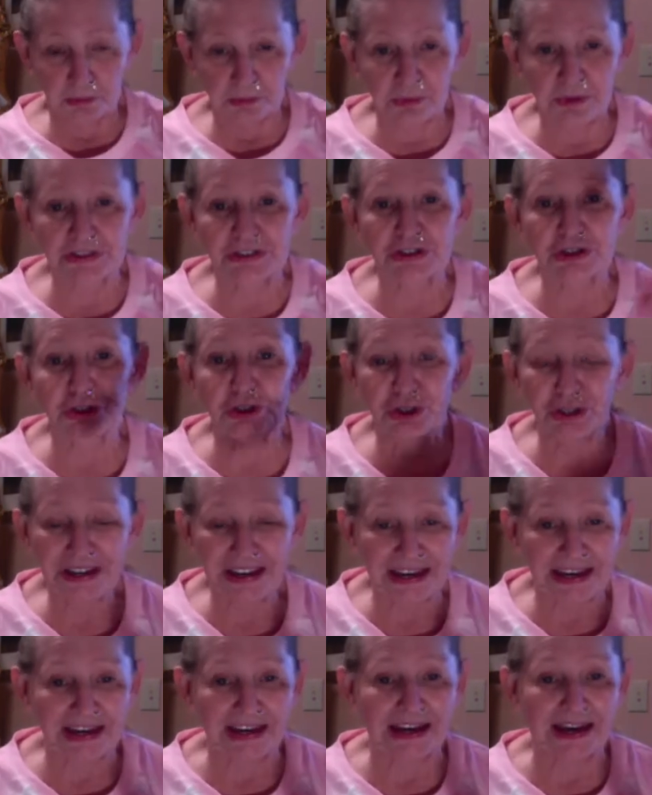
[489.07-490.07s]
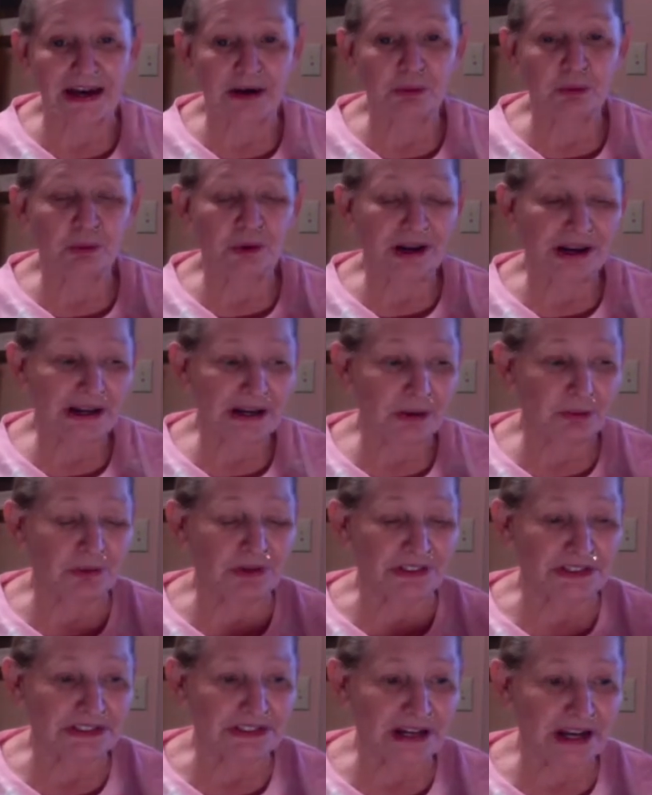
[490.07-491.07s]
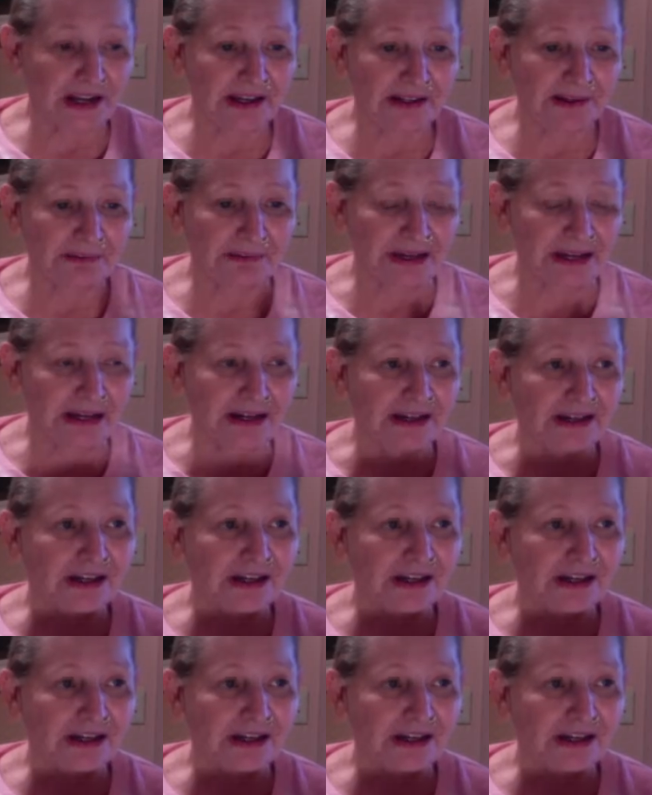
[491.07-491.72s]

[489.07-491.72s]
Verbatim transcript: was looking at what he was telling me,